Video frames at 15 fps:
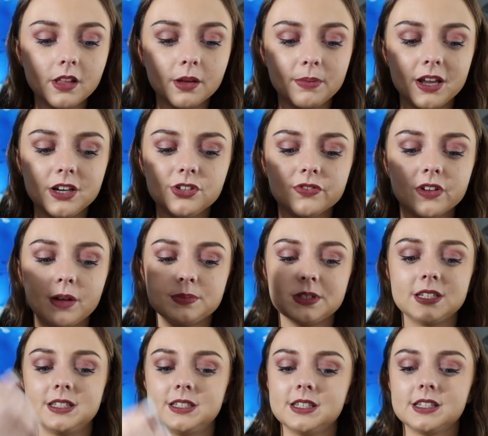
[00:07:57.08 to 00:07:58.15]
Page of Cups
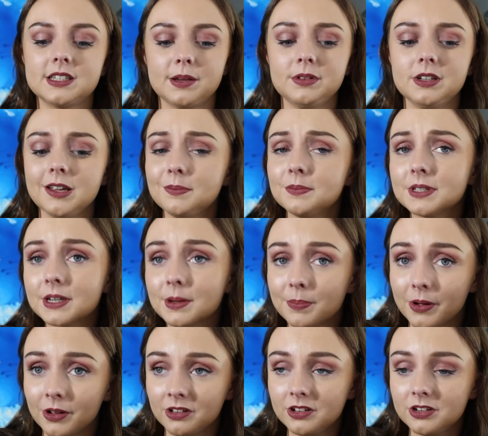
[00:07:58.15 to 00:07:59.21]
is sometimes an
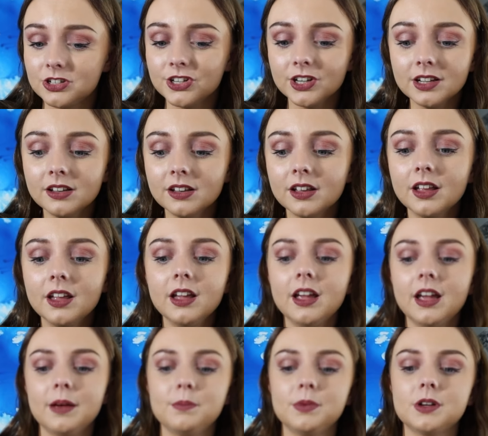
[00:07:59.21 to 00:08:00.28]
apology,
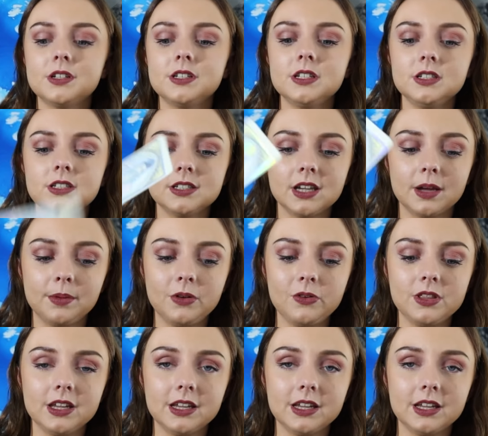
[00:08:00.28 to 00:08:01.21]
and because this is coming with